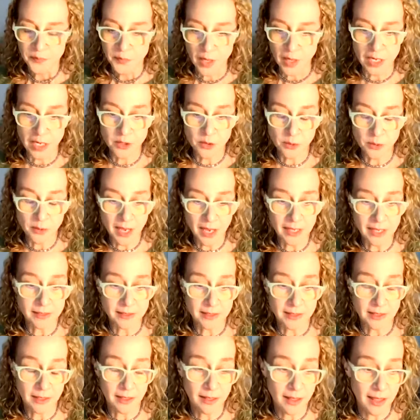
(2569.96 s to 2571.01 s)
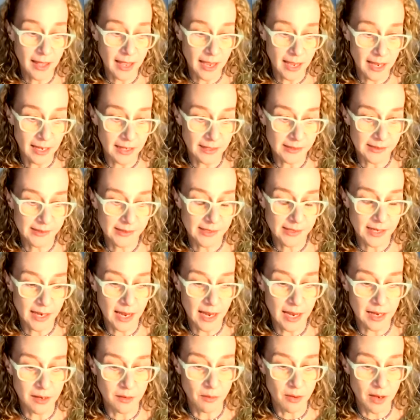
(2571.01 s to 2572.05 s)
and you get into class
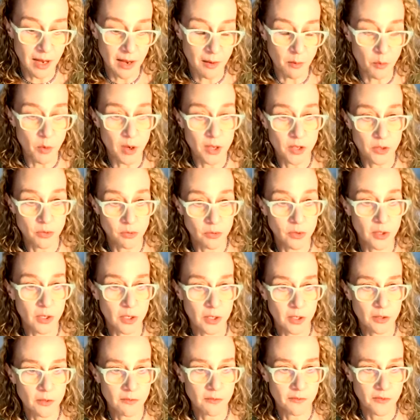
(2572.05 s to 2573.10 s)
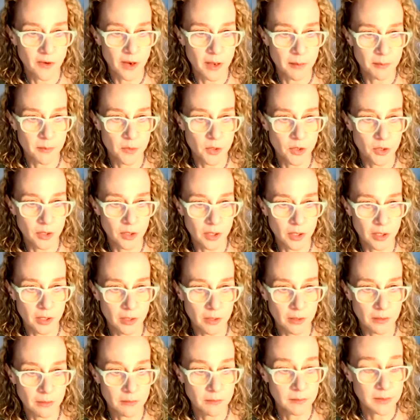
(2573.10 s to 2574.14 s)
and and what you learn from
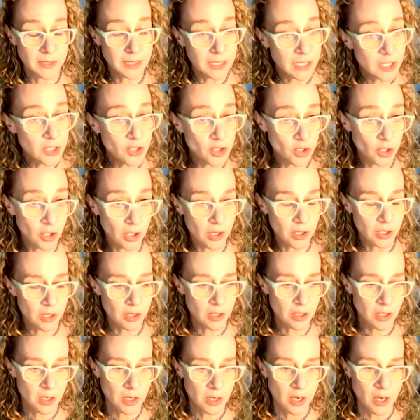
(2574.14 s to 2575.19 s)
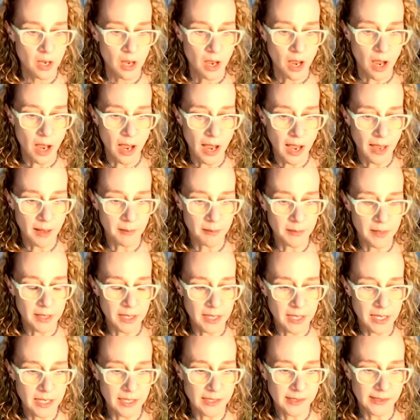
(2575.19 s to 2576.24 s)
your teacher um,
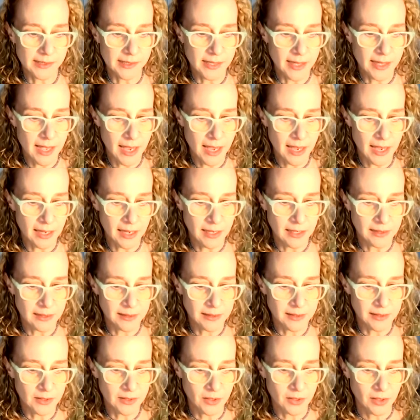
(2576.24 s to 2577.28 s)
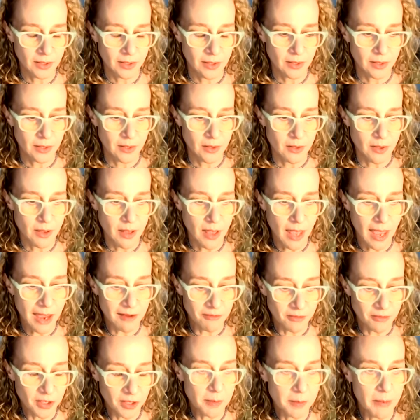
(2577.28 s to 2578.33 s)
is that
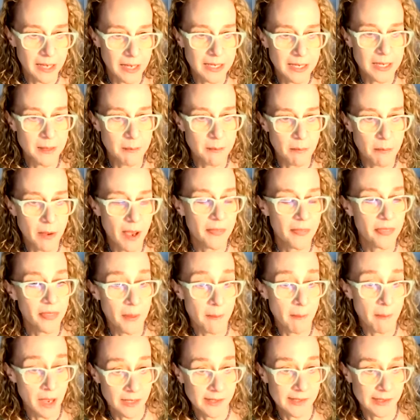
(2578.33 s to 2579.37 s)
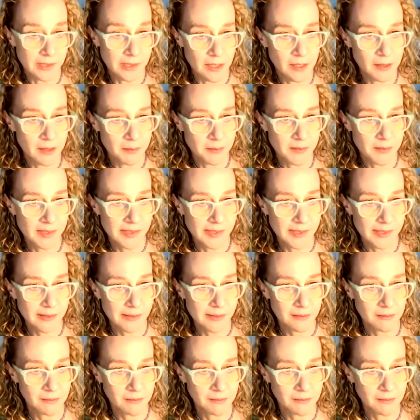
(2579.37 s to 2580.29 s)
everybody but the Muslims